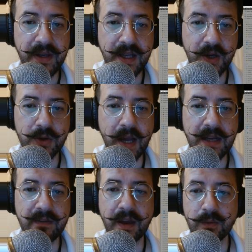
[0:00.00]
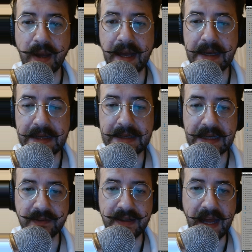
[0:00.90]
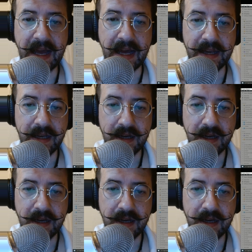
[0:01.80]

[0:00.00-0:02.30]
creative that ran in a given ad